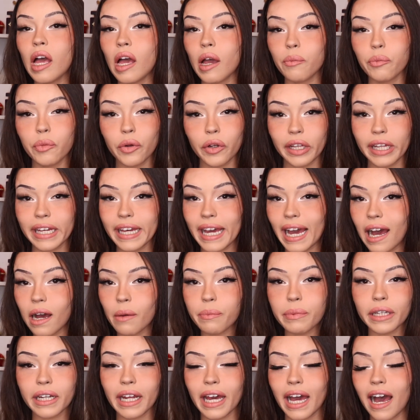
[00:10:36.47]
I'm really
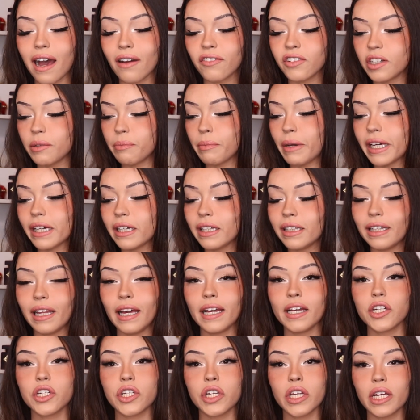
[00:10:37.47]
happy to have it in my
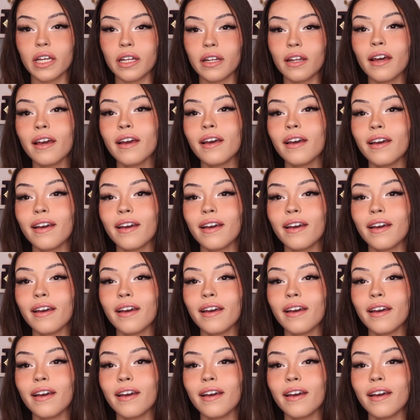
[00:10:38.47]
collection.